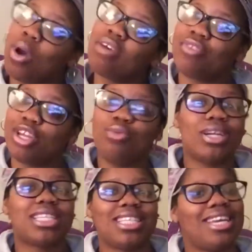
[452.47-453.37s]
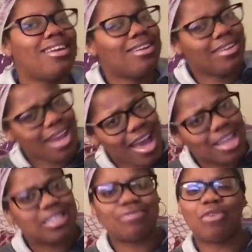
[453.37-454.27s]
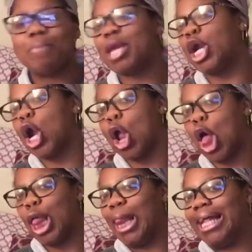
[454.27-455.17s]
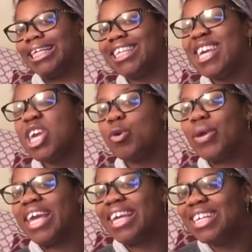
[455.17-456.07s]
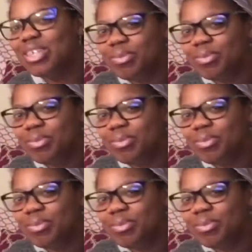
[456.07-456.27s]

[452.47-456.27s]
what video you want to see next from your girl, Kiwi.